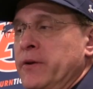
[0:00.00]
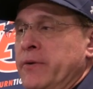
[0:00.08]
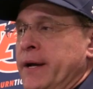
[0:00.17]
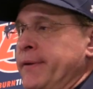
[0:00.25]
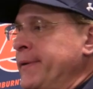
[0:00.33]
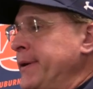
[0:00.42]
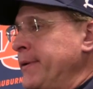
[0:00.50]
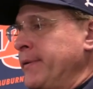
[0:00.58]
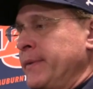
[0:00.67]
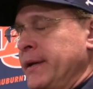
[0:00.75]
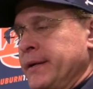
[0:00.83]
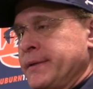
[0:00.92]
You know, I don't know. I
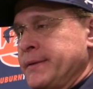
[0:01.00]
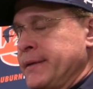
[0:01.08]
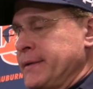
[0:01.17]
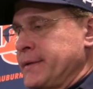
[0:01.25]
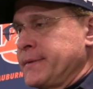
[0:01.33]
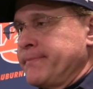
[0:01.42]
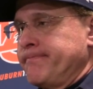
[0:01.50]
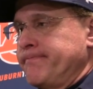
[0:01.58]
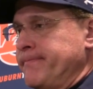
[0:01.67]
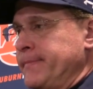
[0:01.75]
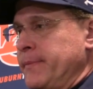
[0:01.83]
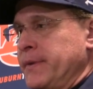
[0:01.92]
mean, that's
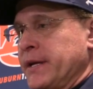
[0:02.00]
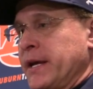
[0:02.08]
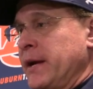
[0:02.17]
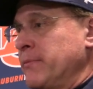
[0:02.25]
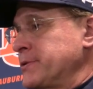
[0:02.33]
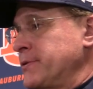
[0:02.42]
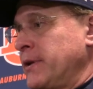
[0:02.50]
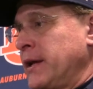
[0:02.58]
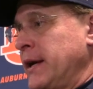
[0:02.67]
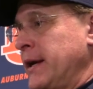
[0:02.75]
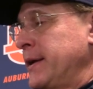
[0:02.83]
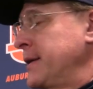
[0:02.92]
the game was on the
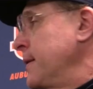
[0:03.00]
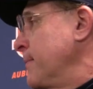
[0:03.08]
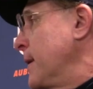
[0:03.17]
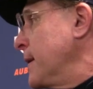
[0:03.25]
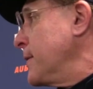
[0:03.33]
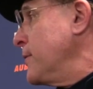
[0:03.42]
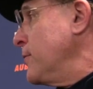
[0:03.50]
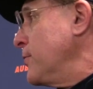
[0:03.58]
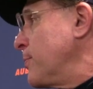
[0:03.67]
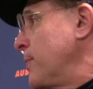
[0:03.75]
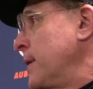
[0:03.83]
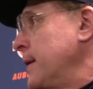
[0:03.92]
line. He made a
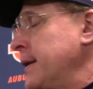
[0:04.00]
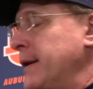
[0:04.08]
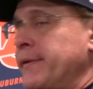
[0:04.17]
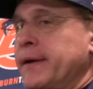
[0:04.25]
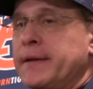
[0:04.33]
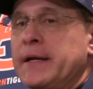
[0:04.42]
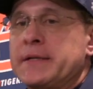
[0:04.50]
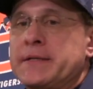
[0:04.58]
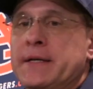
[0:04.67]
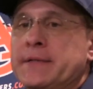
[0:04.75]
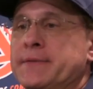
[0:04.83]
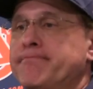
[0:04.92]
huge play. I think that
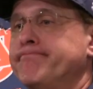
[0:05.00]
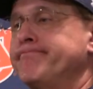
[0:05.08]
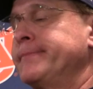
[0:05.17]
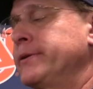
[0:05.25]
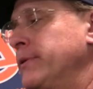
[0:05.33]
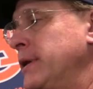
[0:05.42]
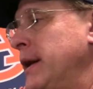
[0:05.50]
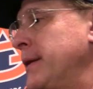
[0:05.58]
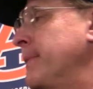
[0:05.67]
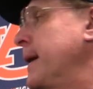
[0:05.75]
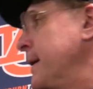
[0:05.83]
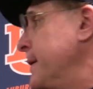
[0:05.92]
says, you know, a lot
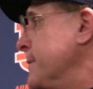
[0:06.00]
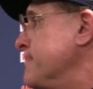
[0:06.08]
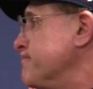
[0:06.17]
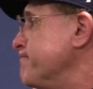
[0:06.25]
about him.